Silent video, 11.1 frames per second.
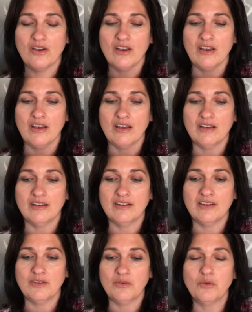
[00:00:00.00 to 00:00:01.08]
uh,
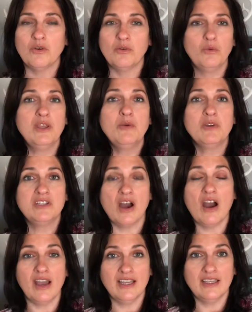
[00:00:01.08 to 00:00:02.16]
we would
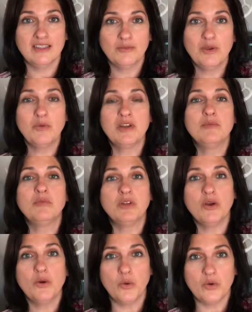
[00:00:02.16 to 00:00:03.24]
die, we would
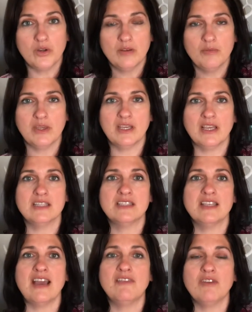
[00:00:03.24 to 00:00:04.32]
implode because
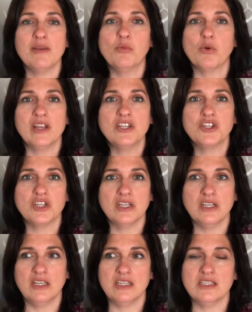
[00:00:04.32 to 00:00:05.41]
that vibration
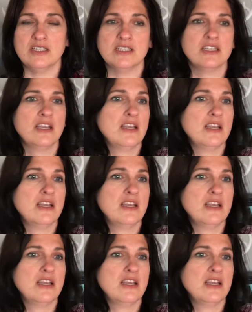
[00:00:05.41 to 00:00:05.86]
is